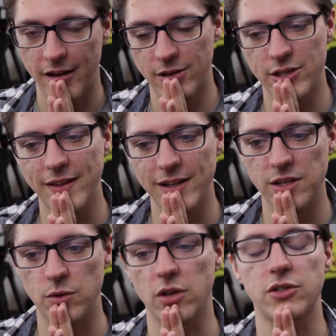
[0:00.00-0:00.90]
You said that
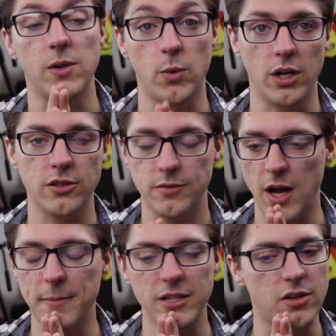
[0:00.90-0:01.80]
you lost your world.
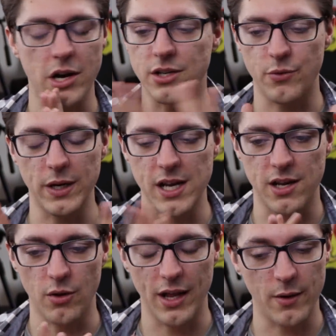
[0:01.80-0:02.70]
I'm not trying to
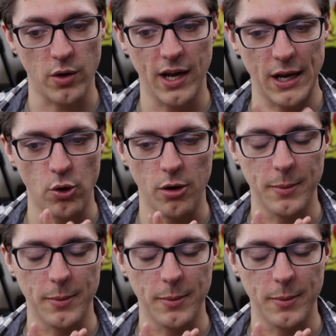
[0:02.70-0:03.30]
ridicule at all,